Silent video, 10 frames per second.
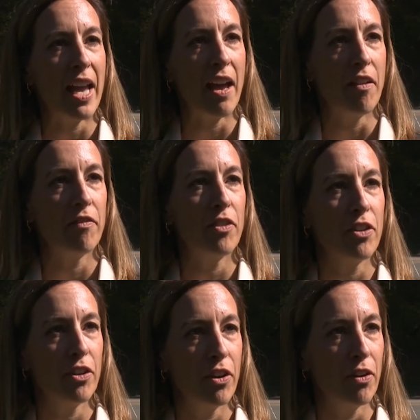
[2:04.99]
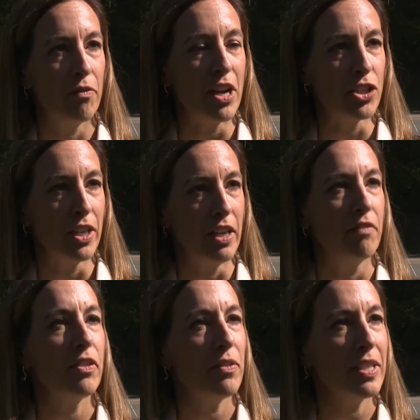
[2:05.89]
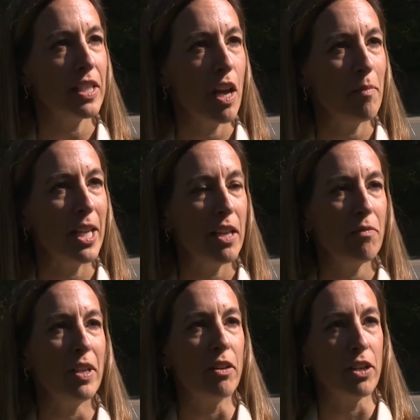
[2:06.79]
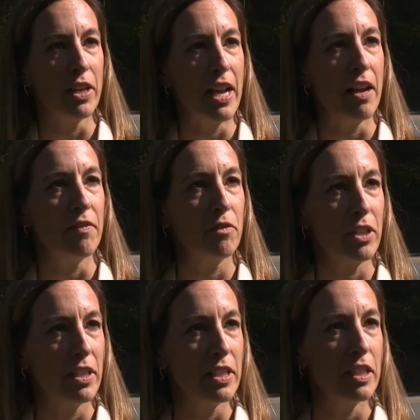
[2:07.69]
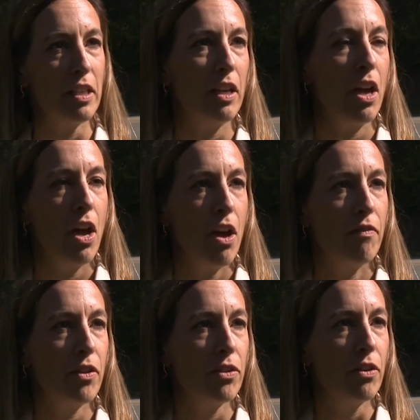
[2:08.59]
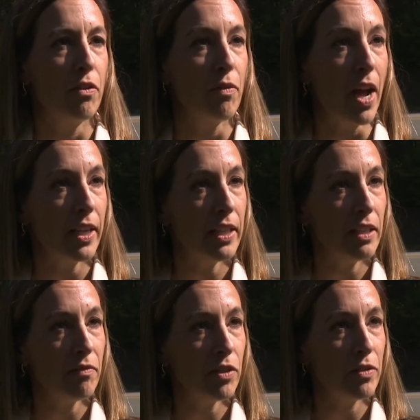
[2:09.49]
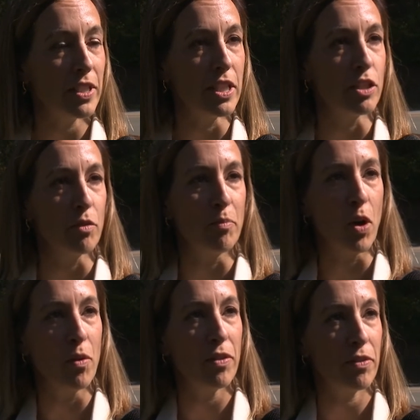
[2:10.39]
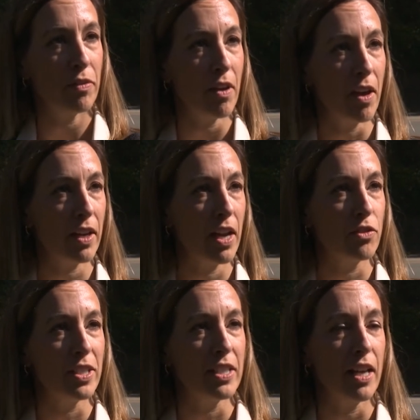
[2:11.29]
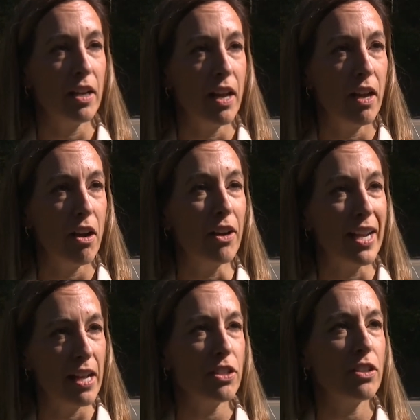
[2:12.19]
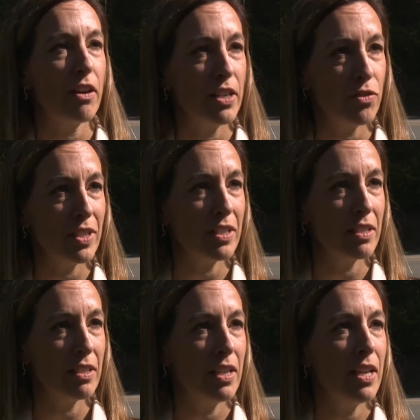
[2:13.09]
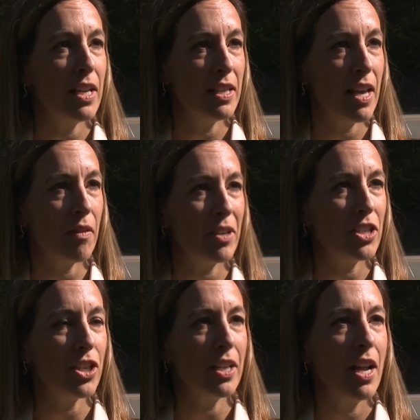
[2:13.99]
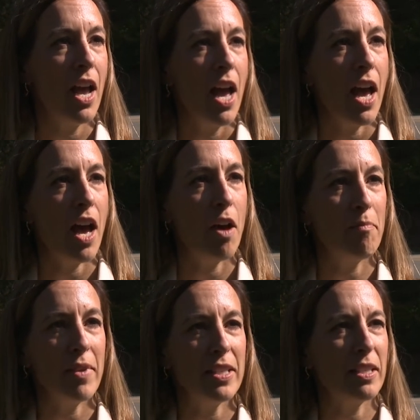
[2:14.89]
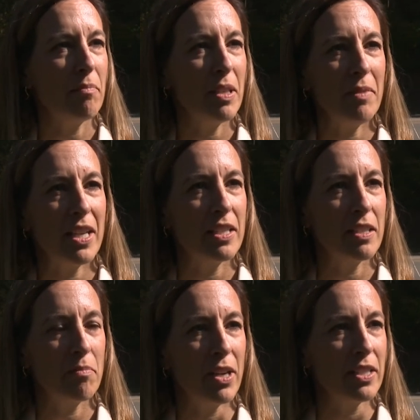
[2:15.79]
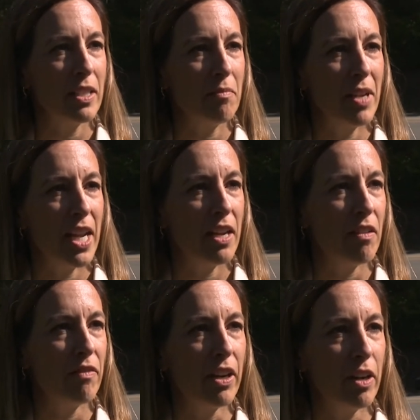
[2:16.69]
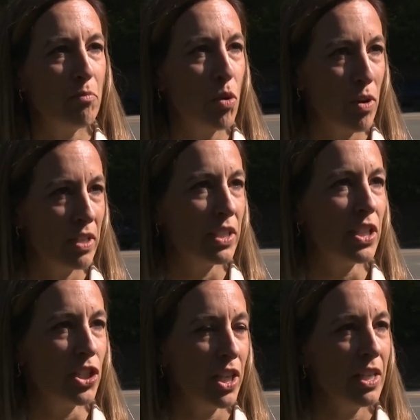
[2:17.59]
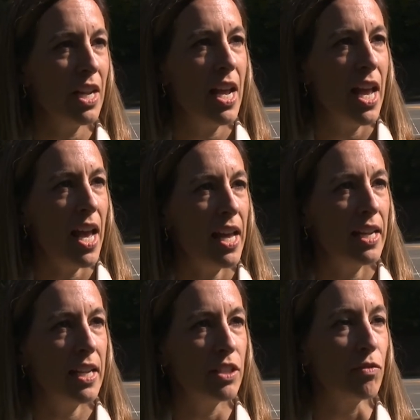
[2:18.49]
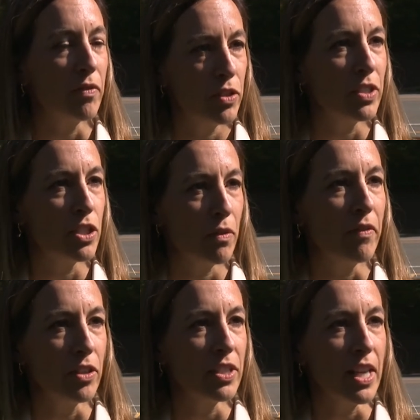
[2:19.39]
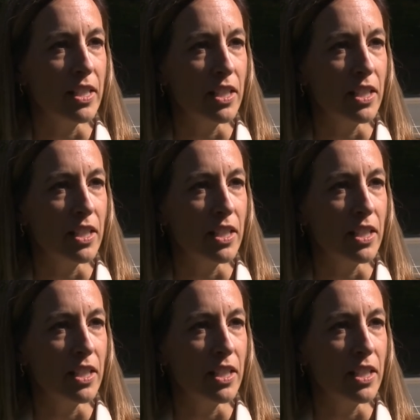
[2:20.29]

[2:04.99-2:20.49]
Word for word: have further Russian influence coming in. We're going to see further Iranian influence. These are both countries that are against our interest in that region, simply because the president made a very poor decision and is refusing to reverse that